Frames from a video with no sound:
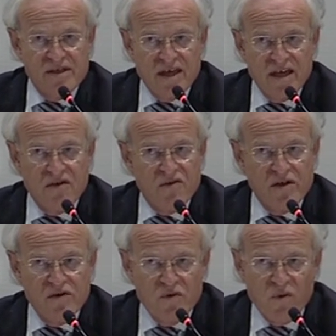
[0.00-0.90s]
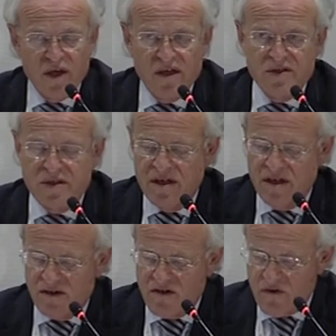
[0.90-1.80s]
together in new ways
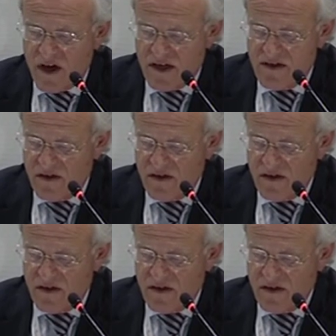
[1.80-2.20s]
to try to